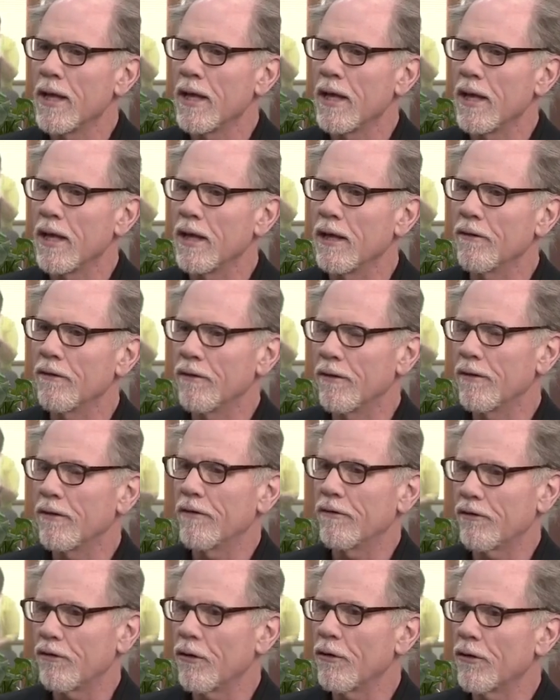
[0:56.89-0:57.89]
And
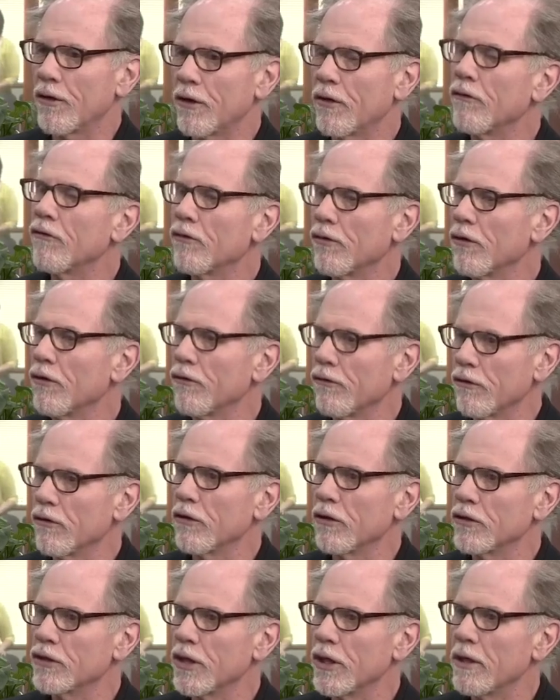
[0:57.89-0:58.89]
so the concerns are
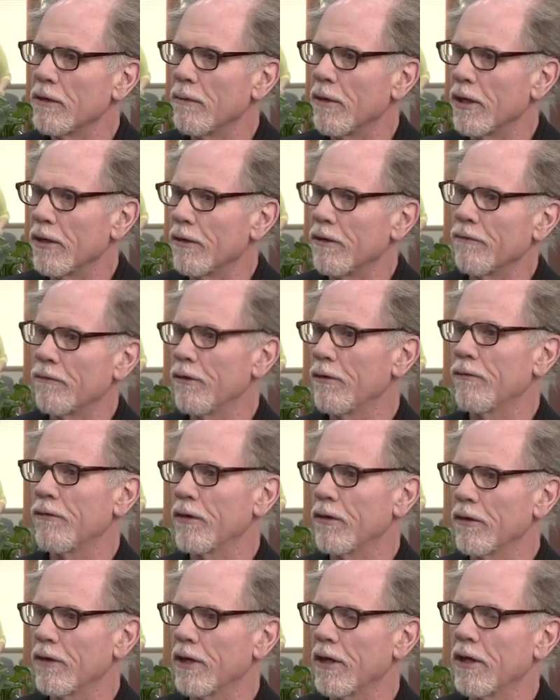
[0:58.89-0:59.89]
legitimate if you
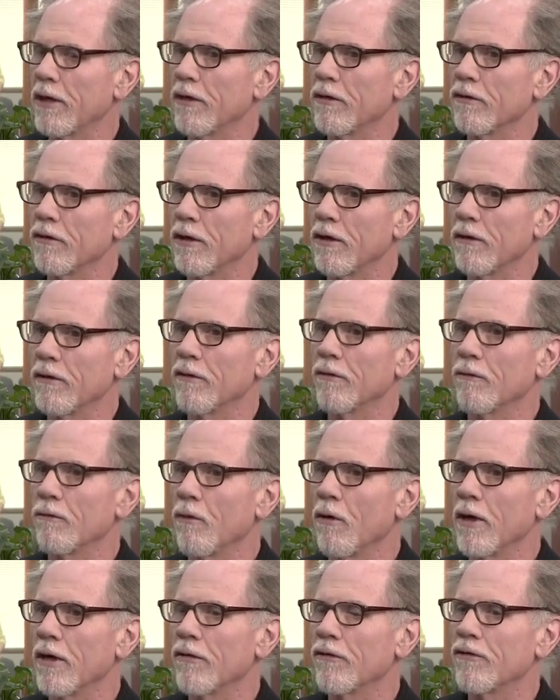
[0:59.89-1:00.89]
feel you're getting the
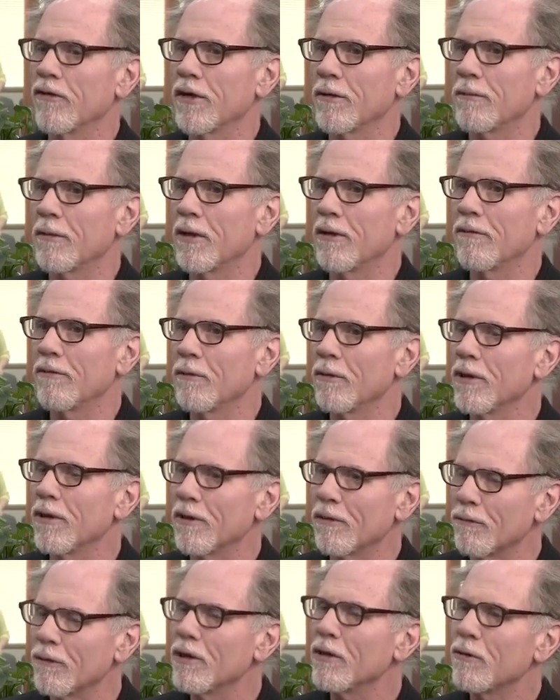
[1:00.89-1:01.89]
raw end of the stick. But really,
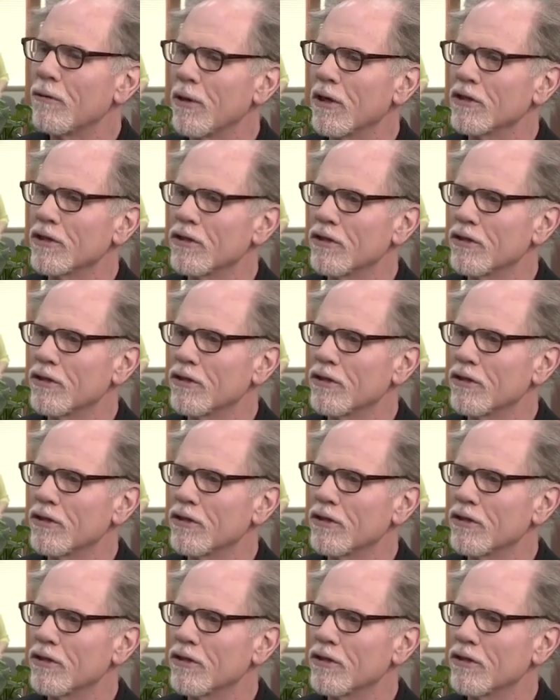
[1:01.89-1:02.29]
the real question